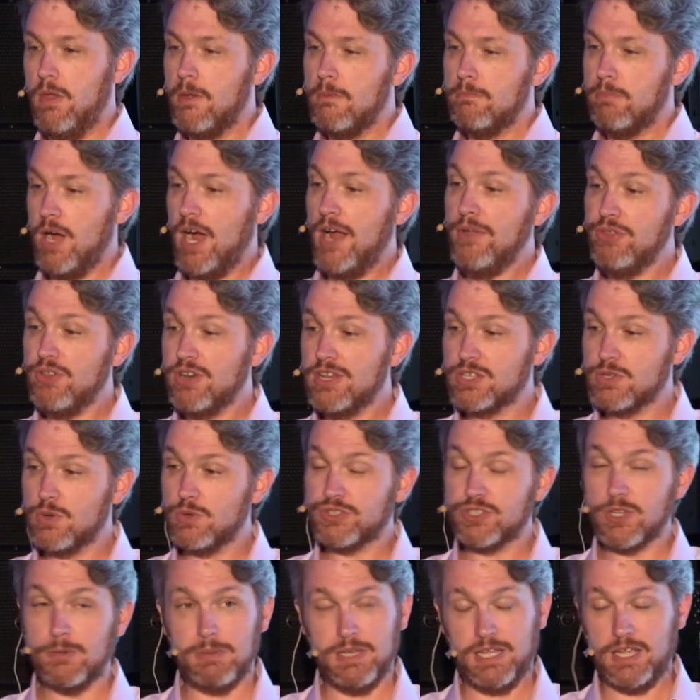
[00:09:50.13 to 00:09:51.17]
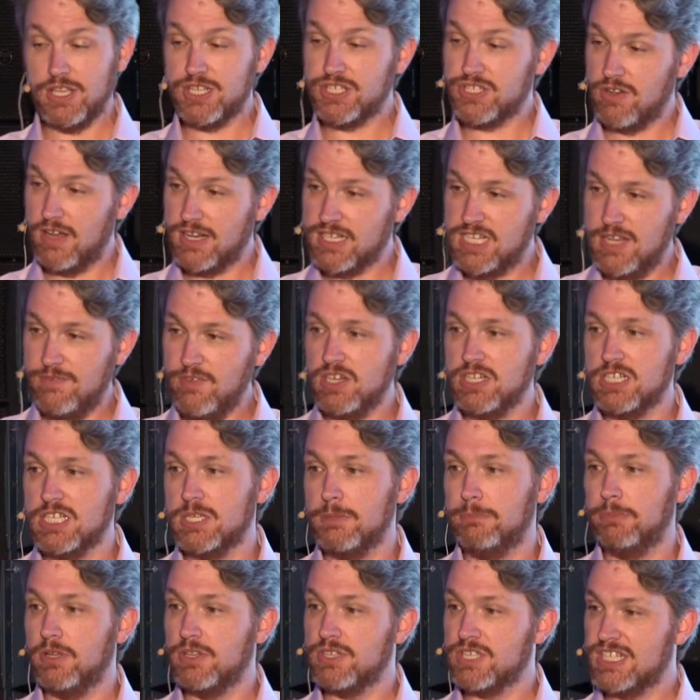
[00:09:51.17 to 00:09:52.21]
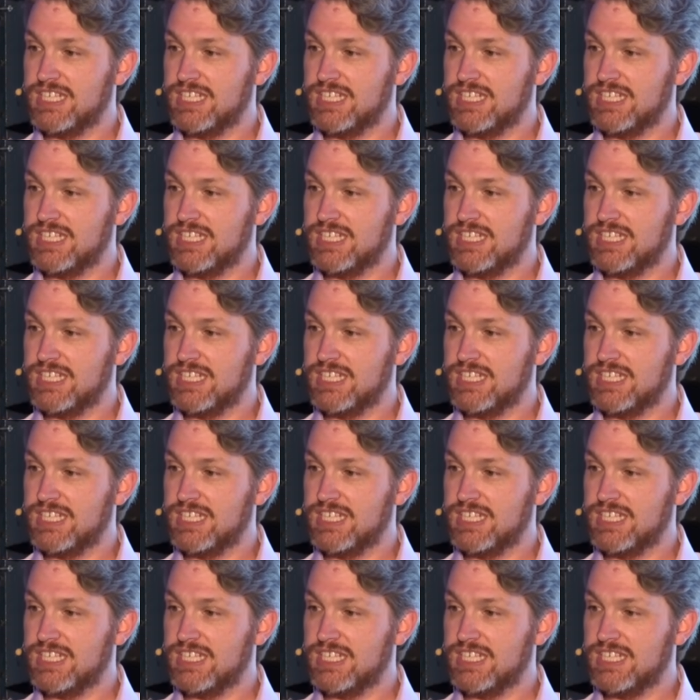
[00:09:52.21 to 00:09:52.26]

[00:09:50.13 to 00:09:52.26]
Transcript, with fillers: Python is also big in scientific disciplines,